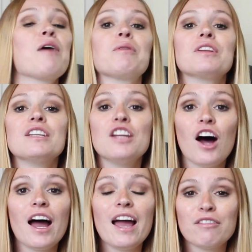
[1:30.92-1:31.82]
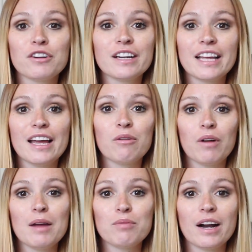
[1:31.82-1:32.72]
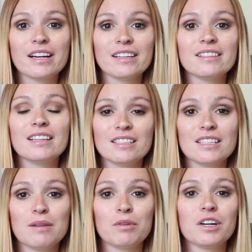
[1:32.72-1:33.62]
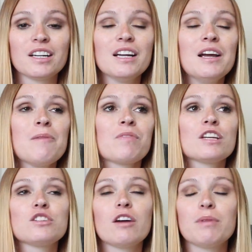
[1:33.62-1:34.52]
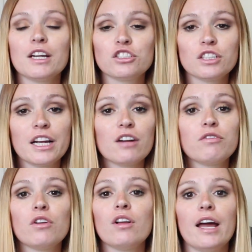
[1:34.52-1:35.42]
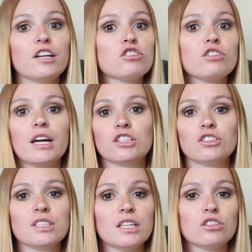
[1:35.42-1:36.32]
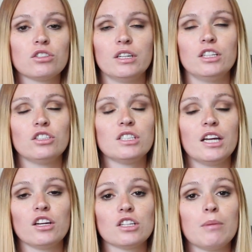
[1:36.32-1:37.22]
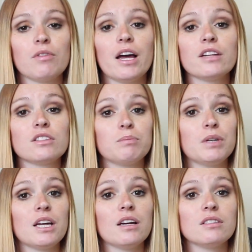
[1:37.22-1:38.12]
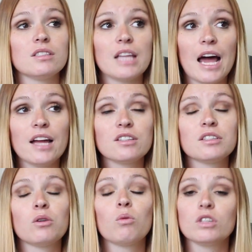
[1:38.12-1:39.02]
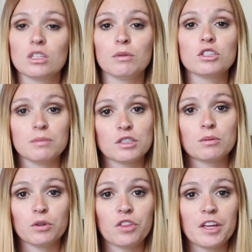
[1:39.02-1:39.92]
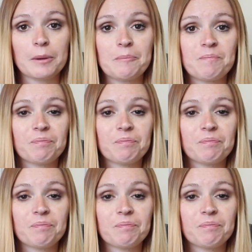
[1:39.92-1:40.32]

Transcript: I will not ever again while I'm pregnant get sunburned. So I've been extra careful, extra, extra sunscreen, just staying on top of that because that was the most miserable thing.